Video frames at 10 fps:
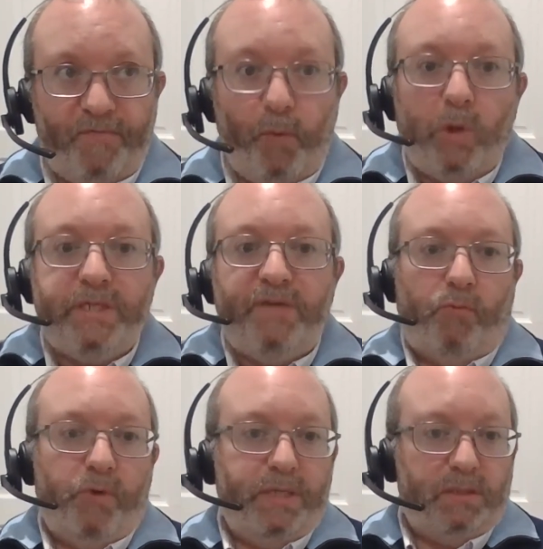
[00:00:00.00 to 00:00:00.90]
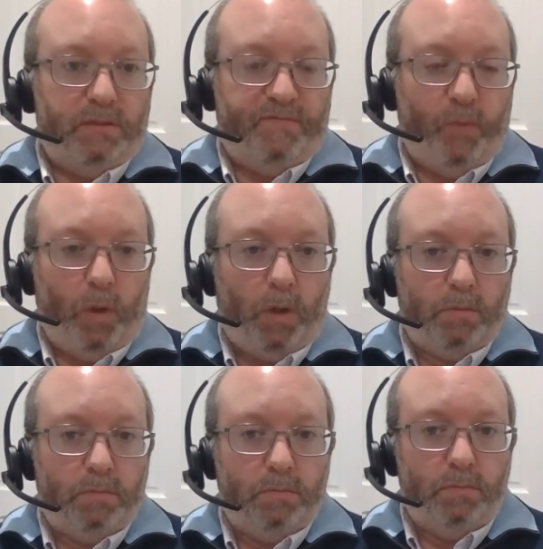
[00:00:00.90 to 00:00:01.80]
4 different reasons
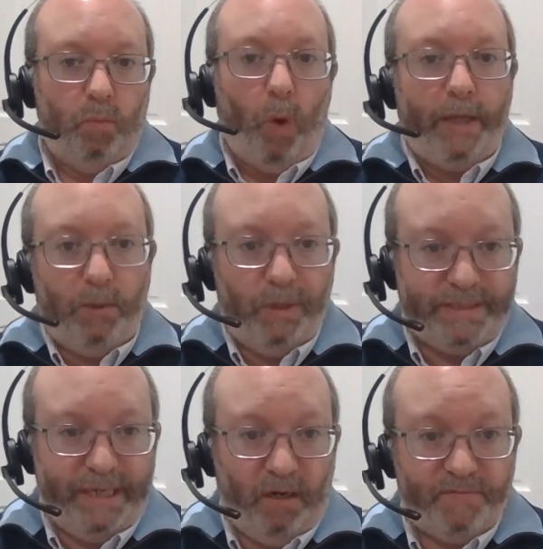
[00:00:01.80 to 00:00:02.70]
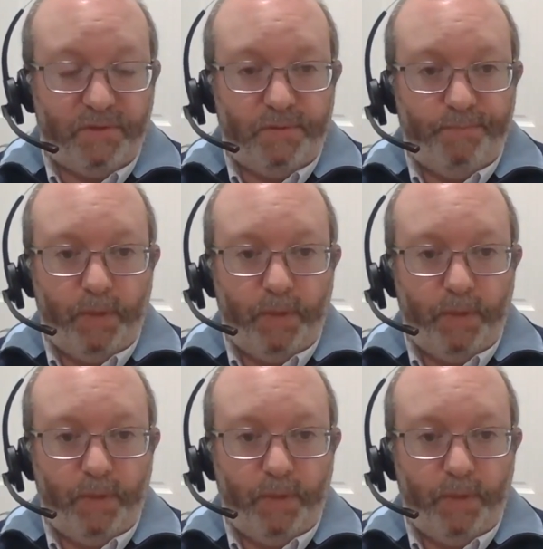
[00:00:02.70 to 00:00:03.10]
for why they want tariffs.